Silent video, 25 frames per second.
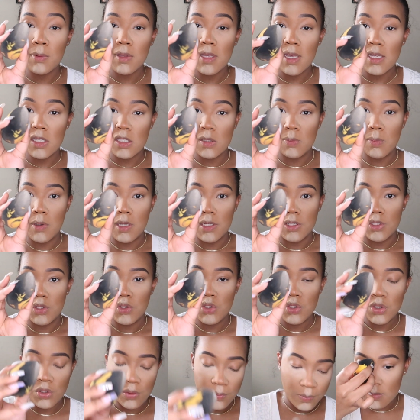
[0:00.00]
of that
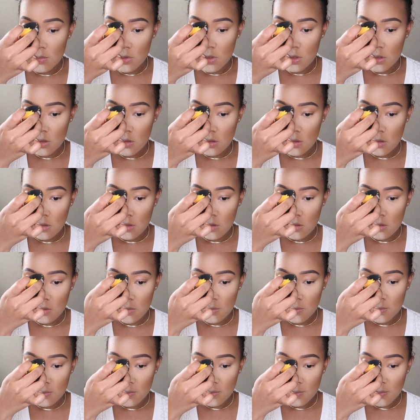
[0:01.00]
sponge, I'm just
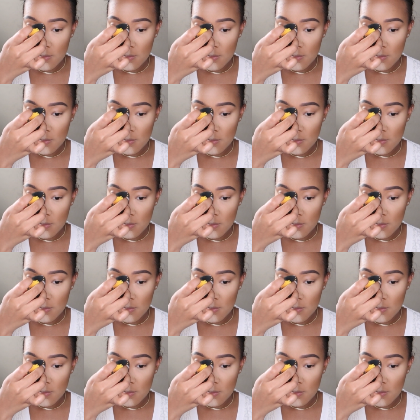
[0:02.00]
gonna